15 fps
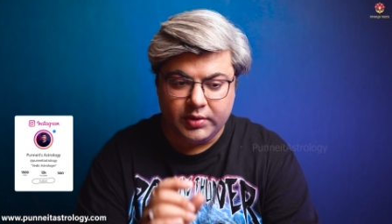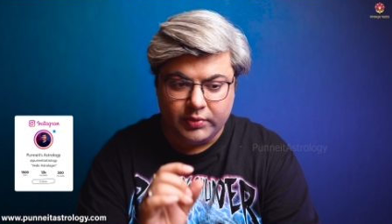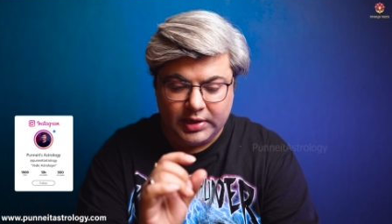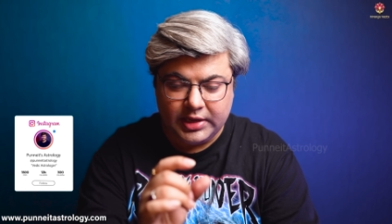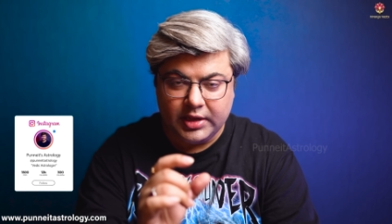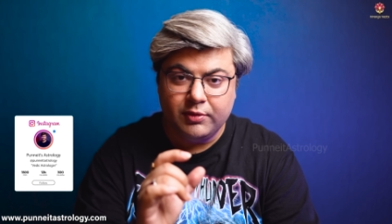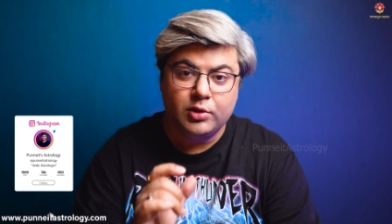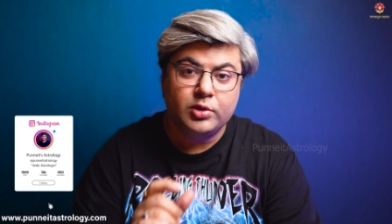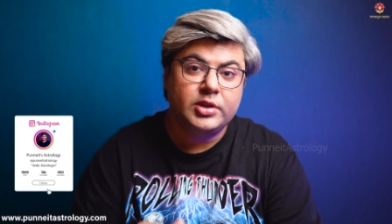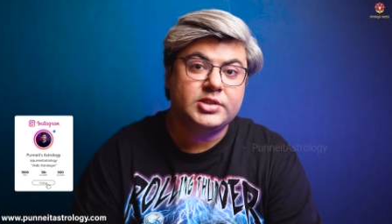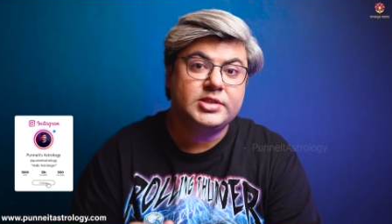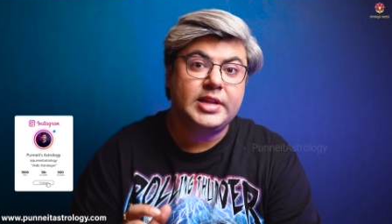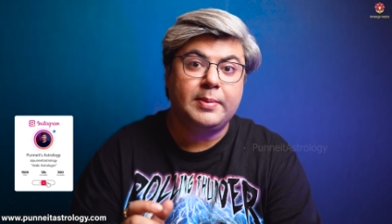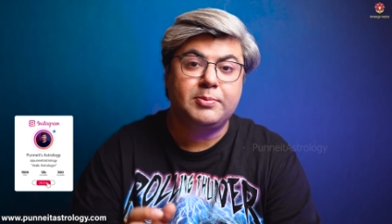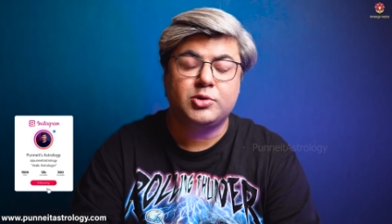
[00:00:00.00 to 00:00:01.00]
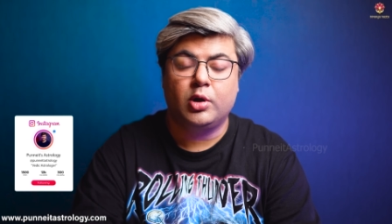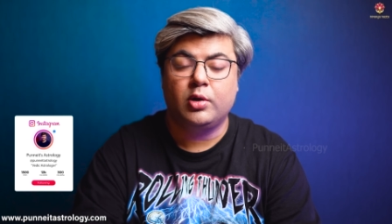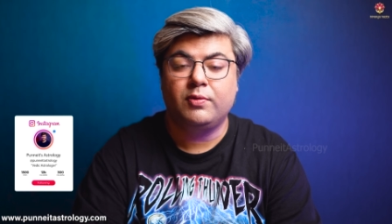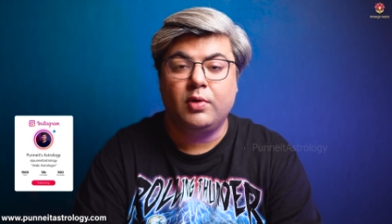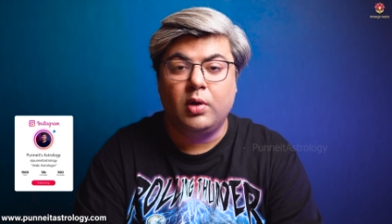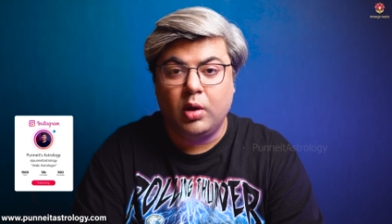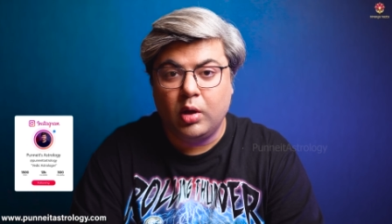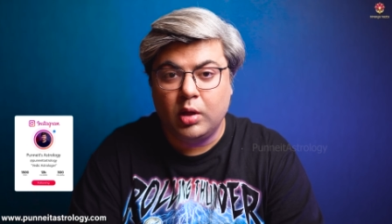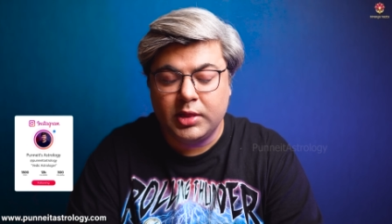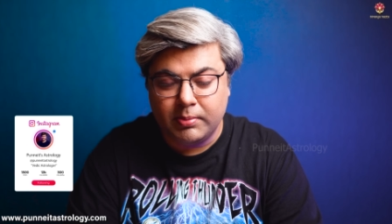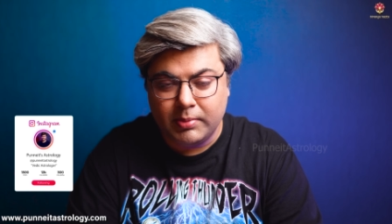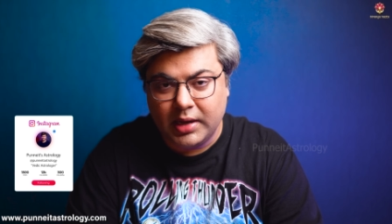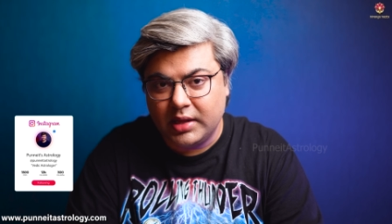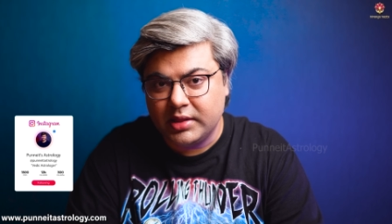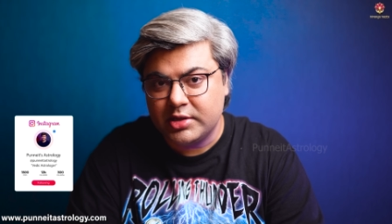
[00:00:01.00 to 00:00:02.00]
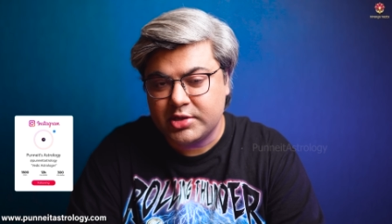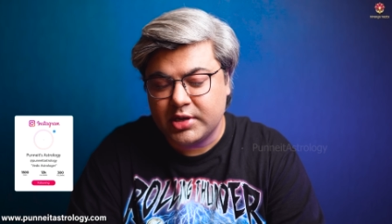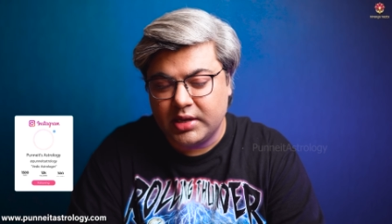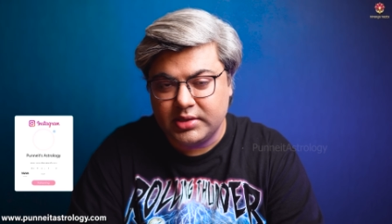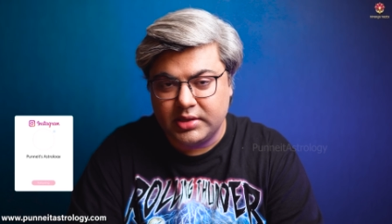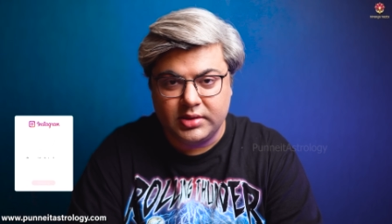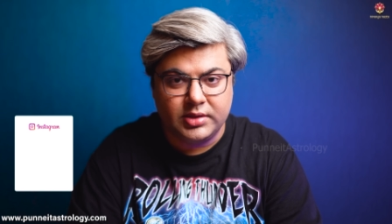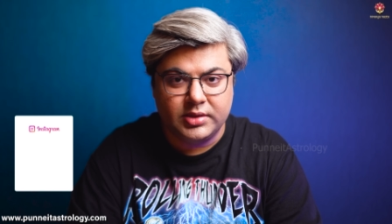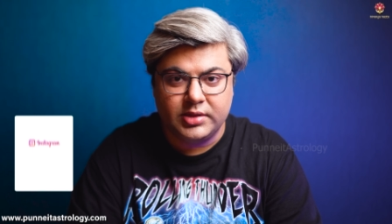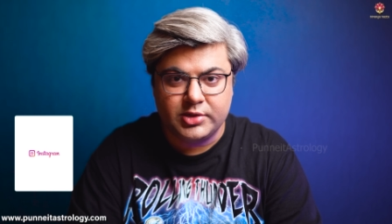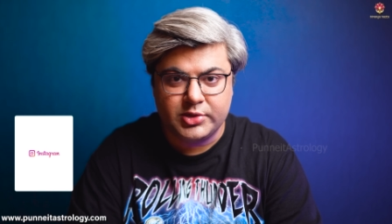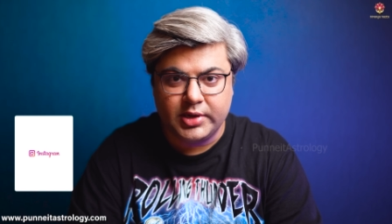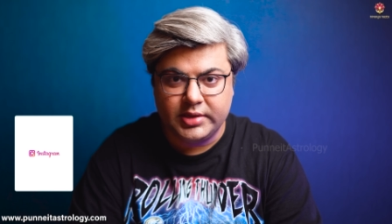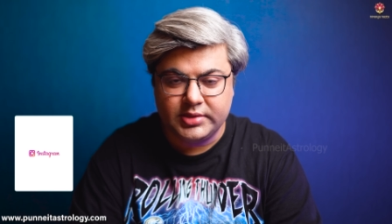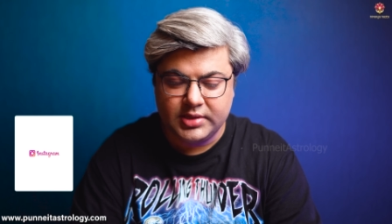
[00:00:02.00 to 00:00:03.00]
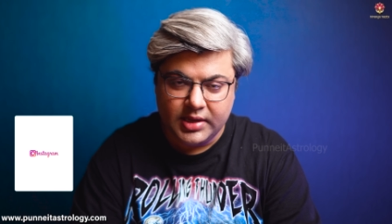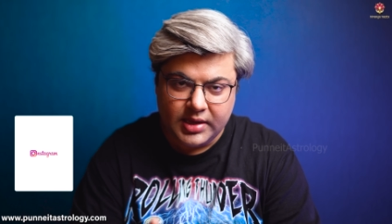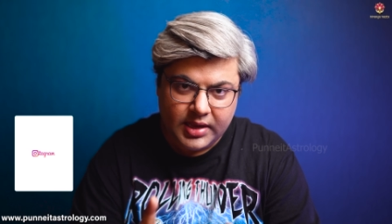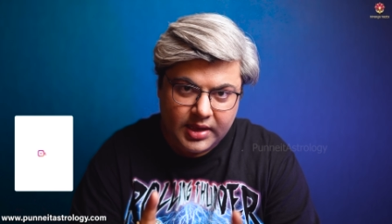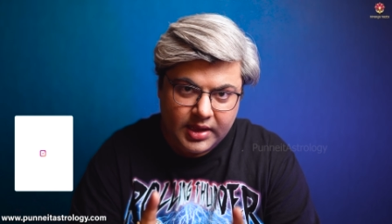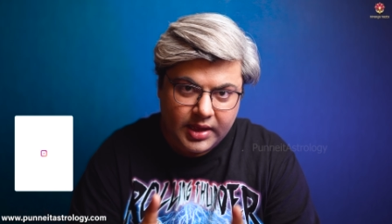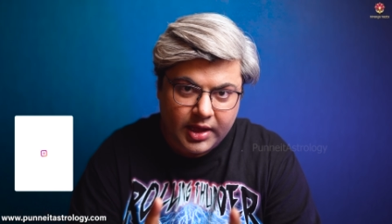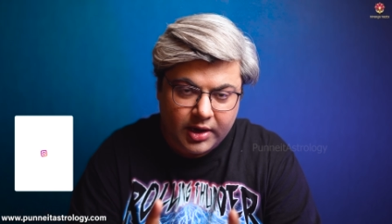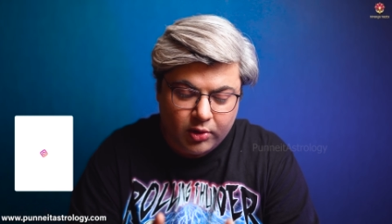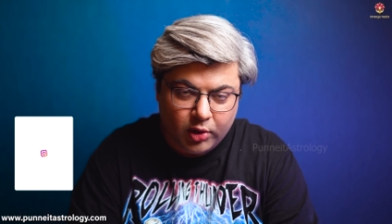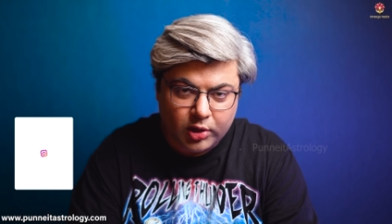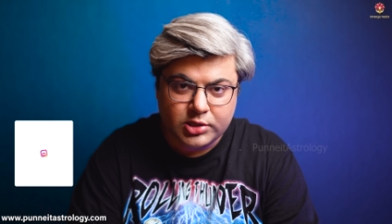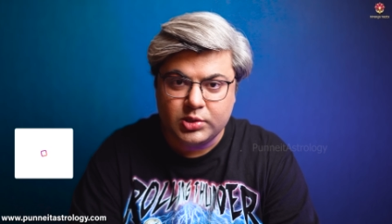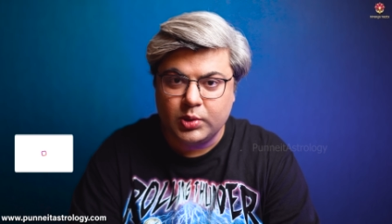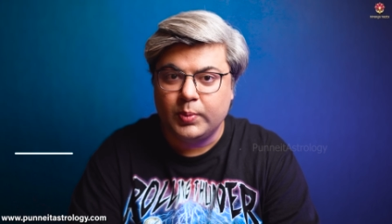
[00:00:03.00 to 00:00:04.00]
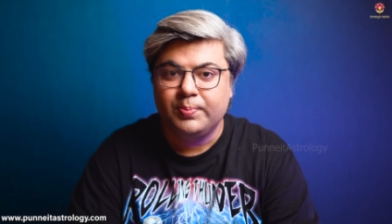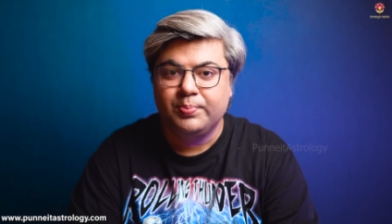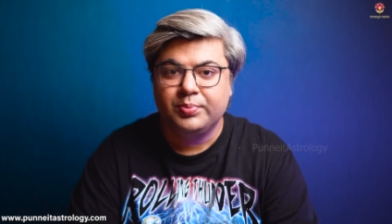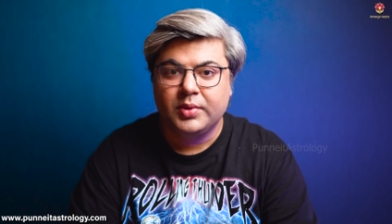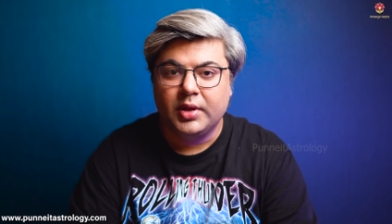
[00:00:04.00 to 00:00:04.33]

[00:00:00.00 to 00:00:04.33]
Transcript: It will give you the snapshot of all the Mahadashas and Thadashas and also